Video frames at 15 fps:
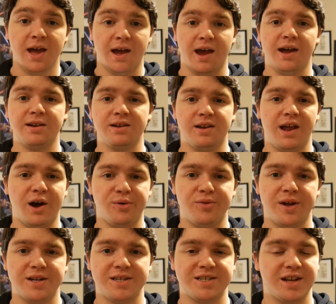And now
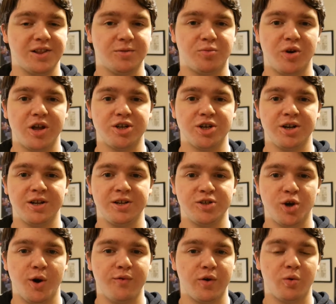that celebration is
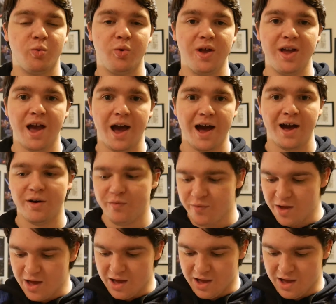over, we have